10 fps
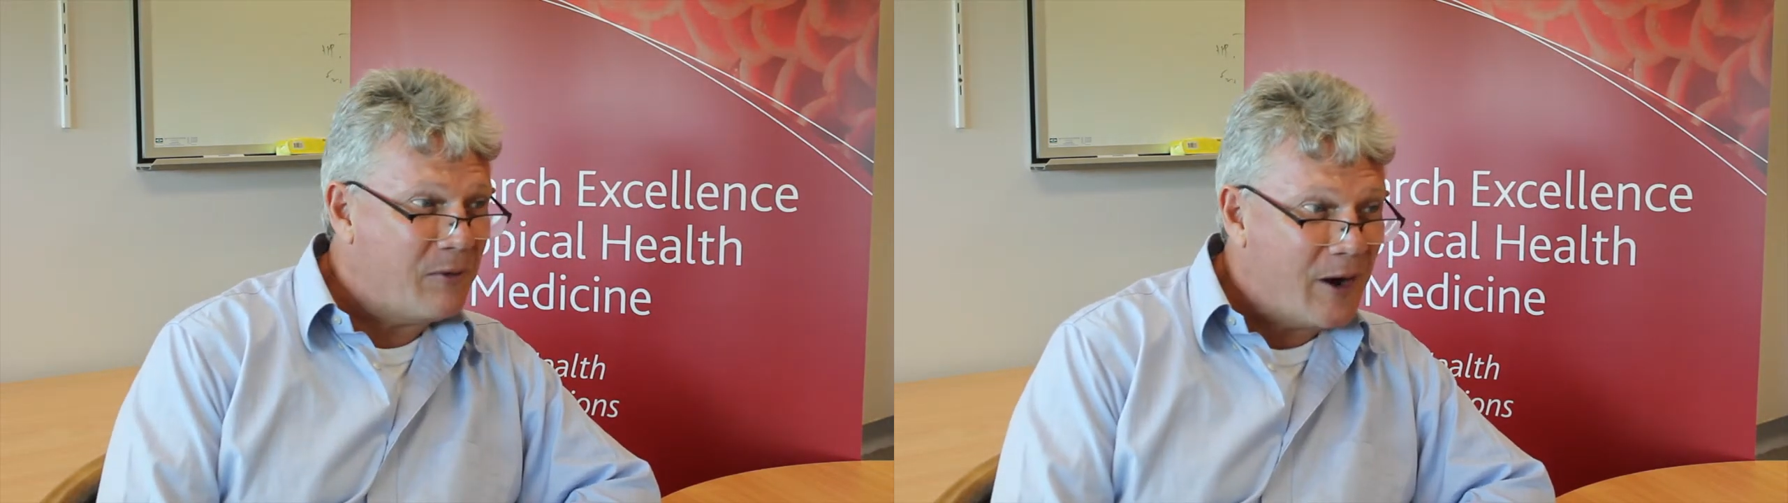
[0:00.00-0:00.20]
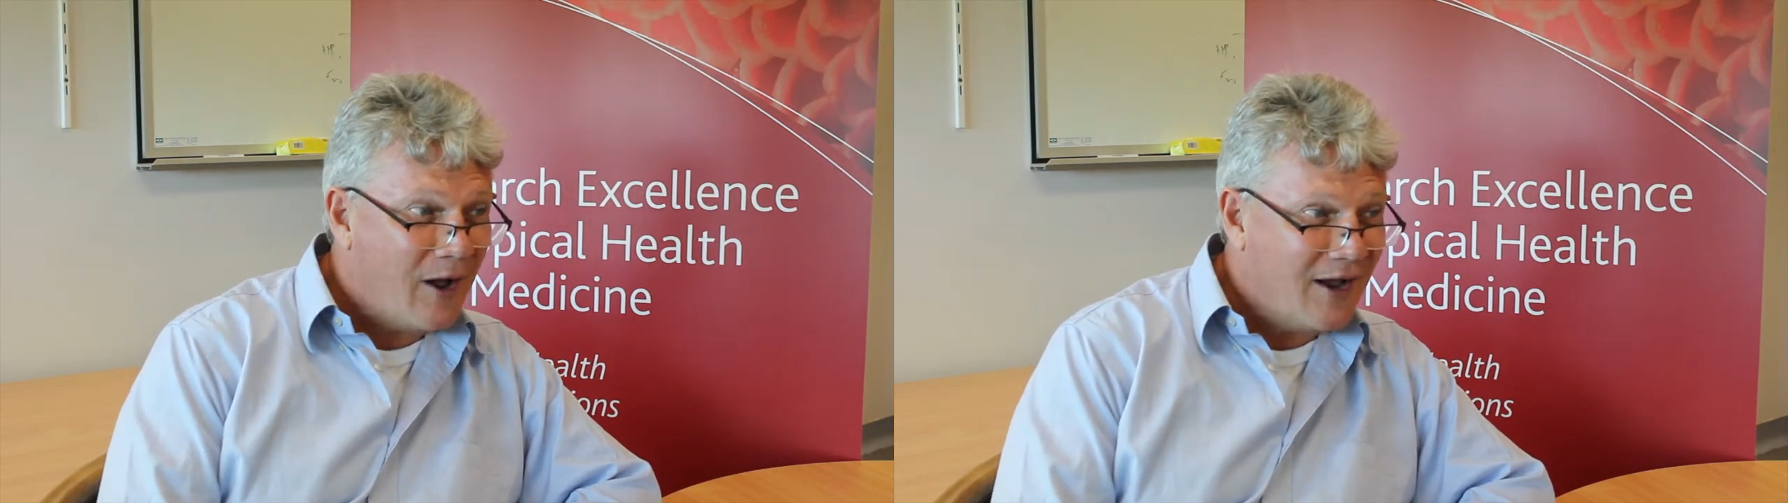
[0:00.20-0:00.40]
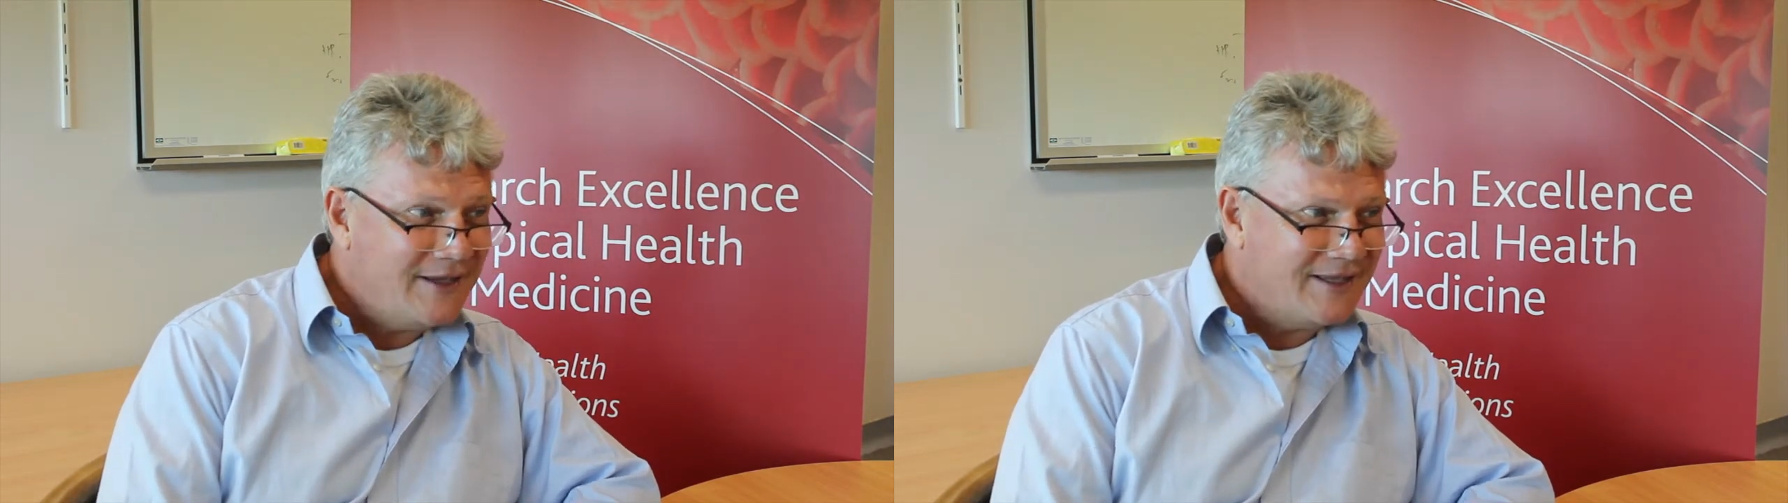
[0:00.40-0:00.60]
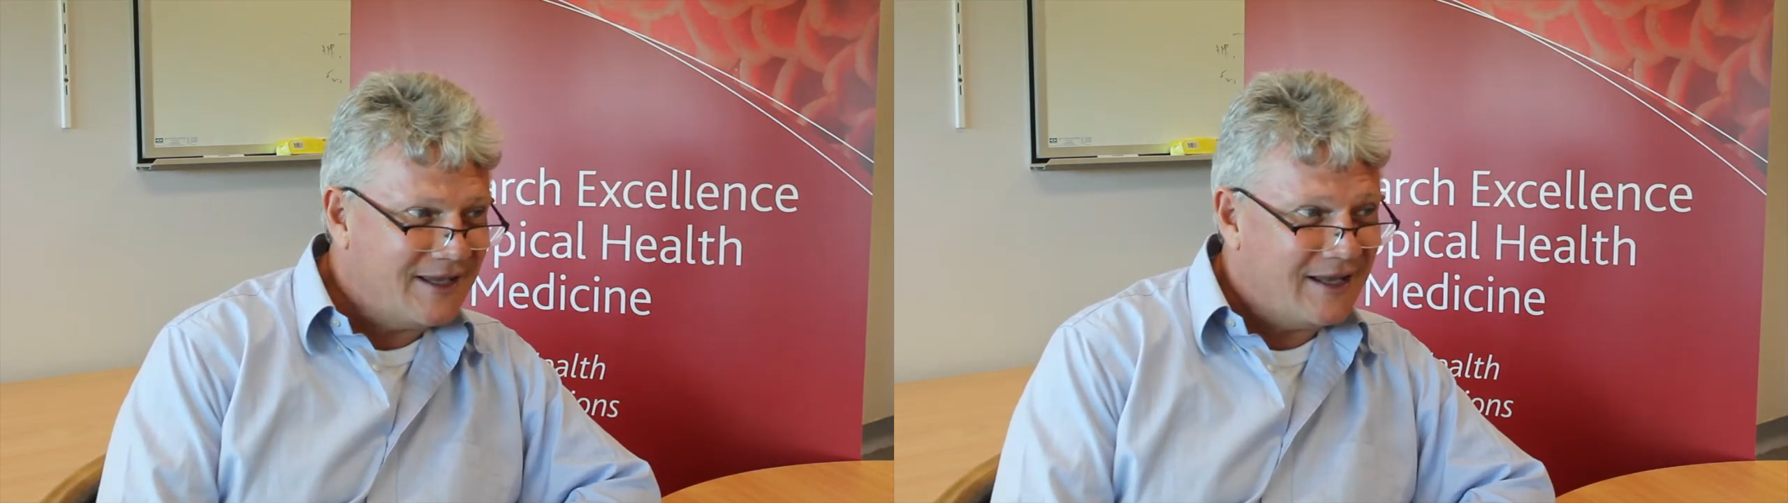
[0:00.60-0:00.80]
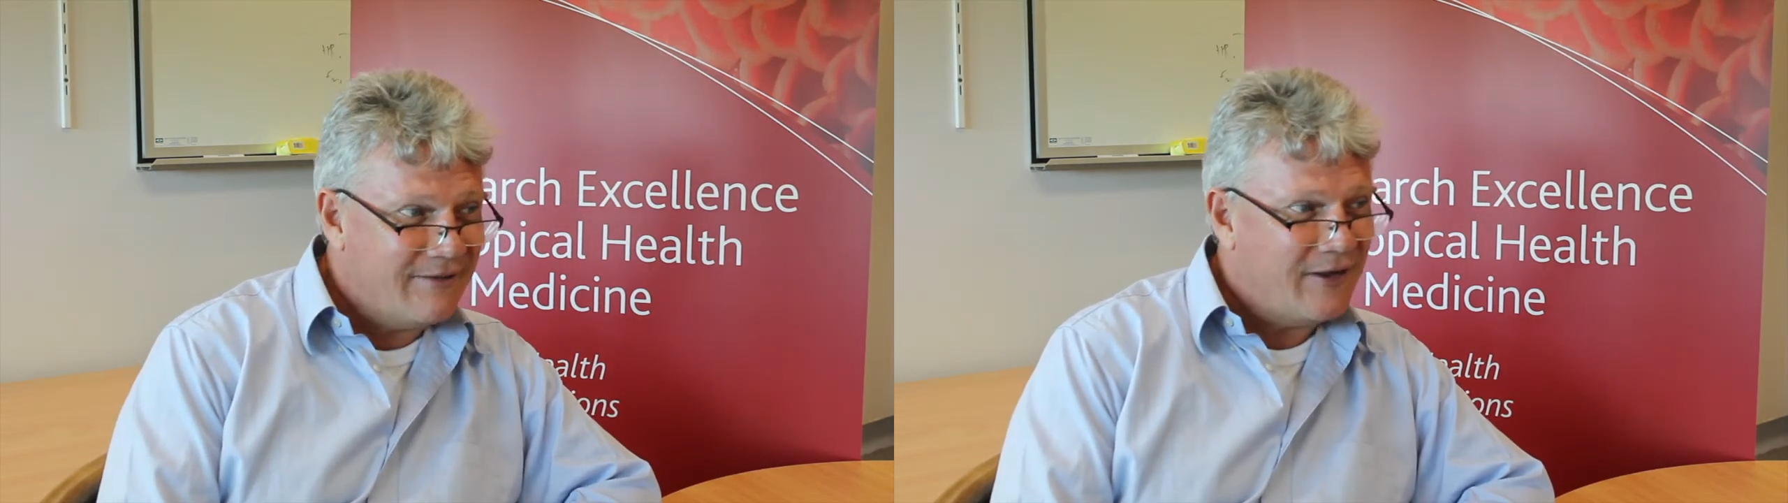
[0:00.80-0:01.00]
where it hides
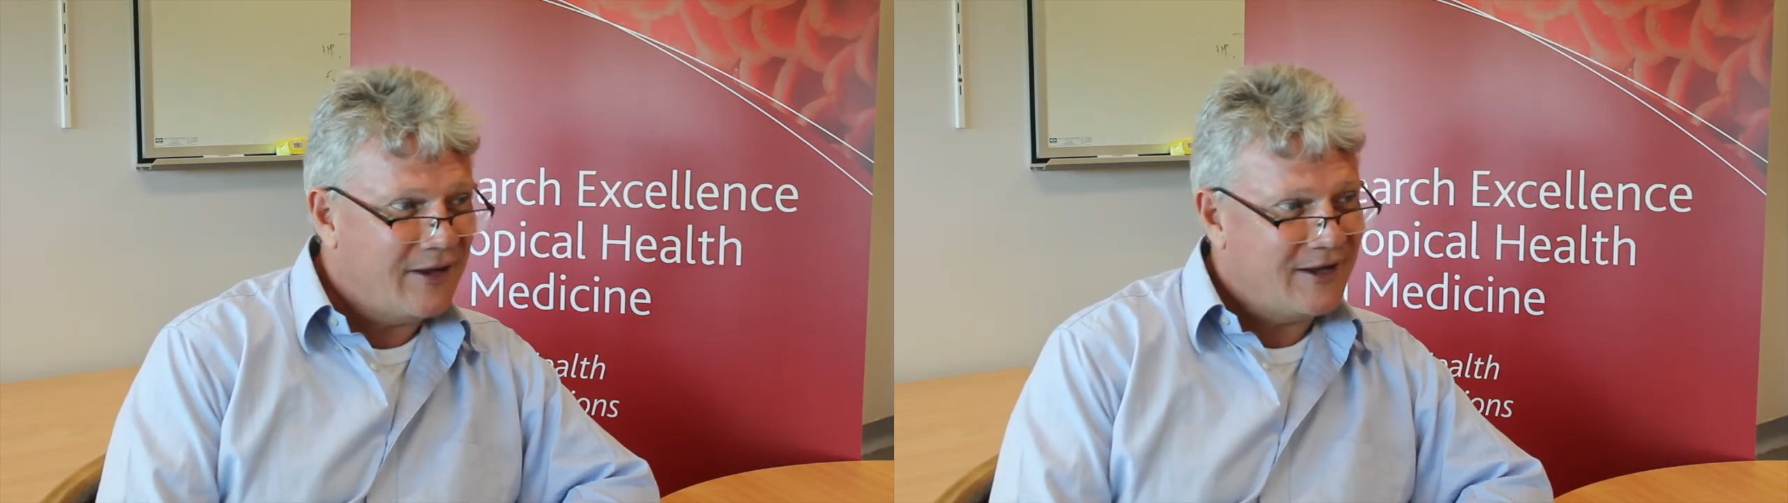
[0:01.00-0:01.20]
in the liver,